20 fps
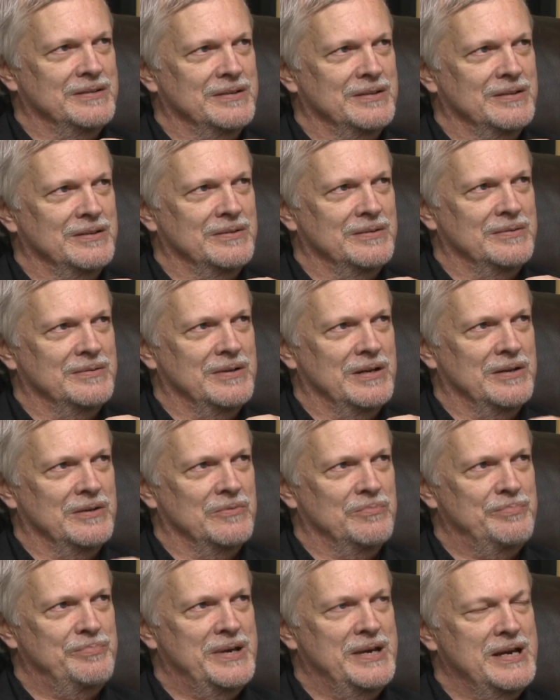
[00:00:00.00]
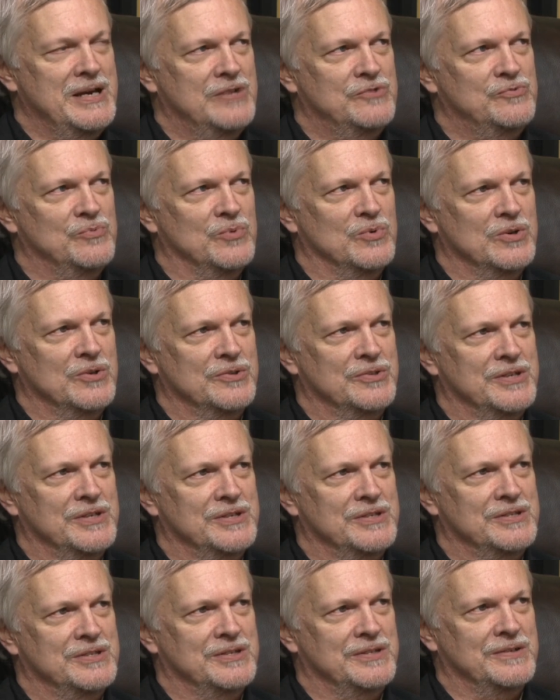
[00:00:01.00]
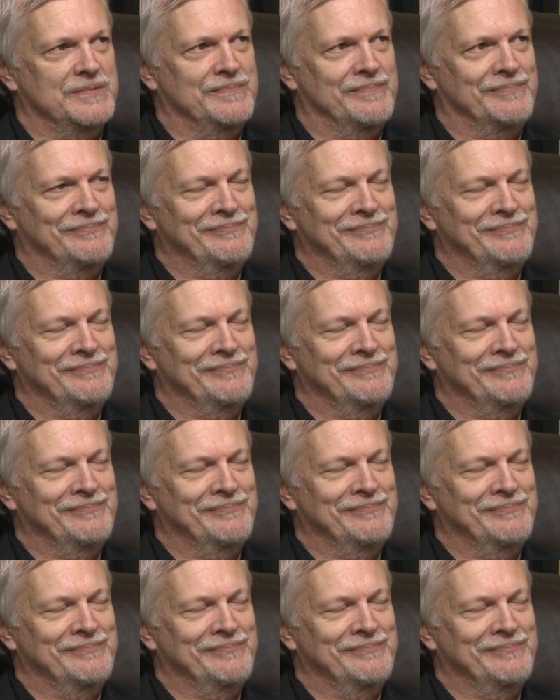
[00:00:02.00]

a, a past work that uh,